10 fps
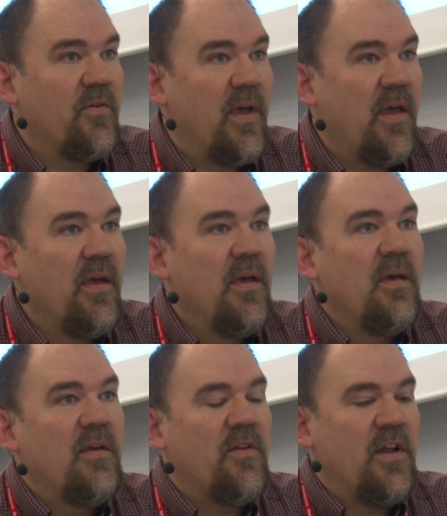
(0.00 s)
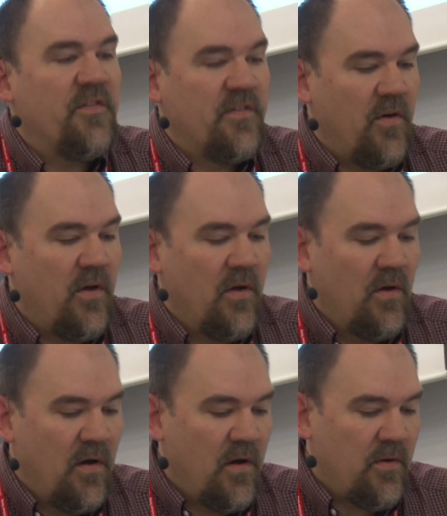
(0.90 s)
Okay? You're not just going,
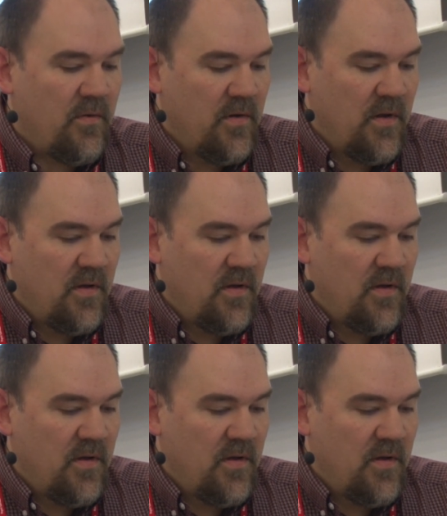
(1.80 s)
oh,